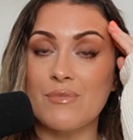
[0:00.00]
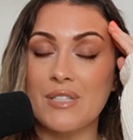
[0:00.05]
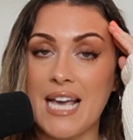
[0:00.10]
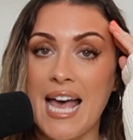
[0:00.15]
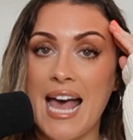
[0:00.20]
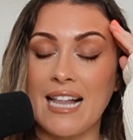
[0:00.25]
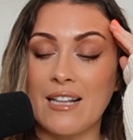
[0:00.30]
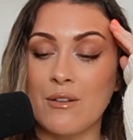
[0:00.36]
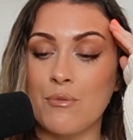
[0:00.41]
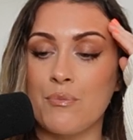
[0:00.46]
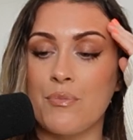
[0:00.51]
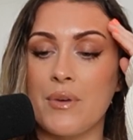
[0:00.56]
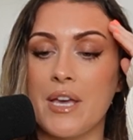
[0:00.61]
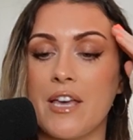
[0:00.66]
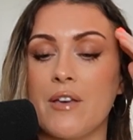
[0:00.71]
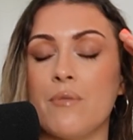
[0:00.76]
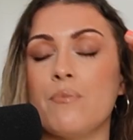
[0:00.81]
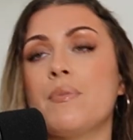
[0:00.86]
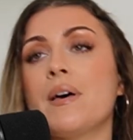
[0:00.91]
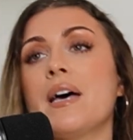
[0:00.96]
to help
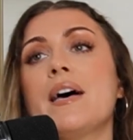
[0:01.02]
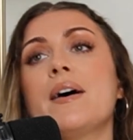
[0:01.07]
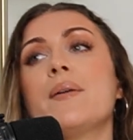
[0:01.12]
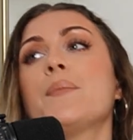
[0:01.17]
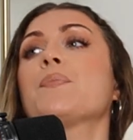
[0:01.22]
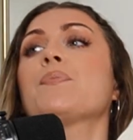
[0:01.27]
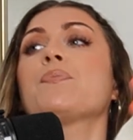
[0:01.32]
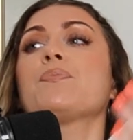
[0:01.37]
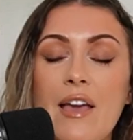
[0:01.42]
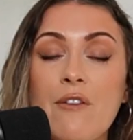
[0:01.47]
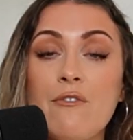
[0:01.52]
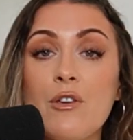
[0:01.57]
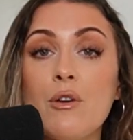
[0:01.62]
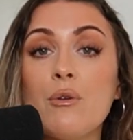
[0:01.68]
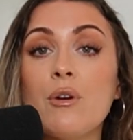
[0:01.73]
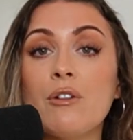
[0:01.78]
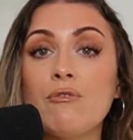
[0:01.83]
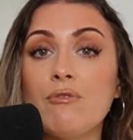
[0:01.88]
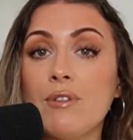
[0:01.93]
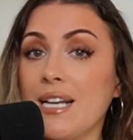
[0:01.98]
it. But if
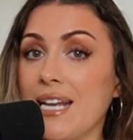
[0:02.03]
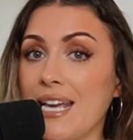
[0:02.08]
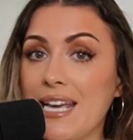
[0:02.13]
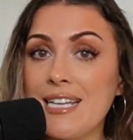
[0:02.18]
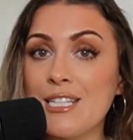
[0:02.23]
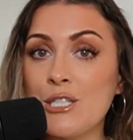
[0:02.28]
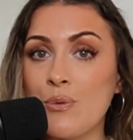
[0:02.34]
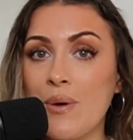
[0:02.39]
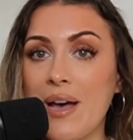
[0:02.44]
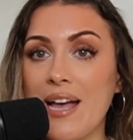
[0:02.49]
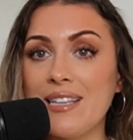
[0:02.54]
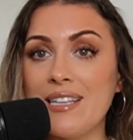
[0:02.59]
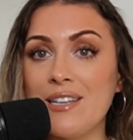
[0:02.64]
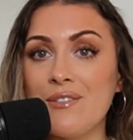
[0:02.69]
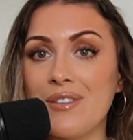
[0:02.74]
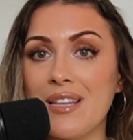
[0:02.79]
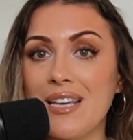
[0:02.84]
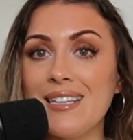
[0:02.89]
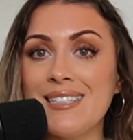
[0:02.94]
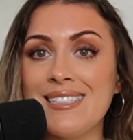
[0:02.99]
you can relate to any
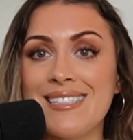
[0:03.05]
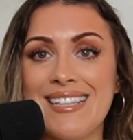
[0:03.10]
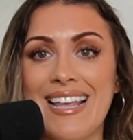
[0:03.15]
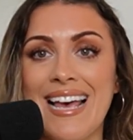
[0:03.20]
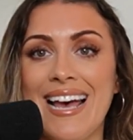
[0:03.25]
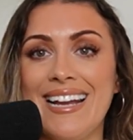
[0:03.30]
of this,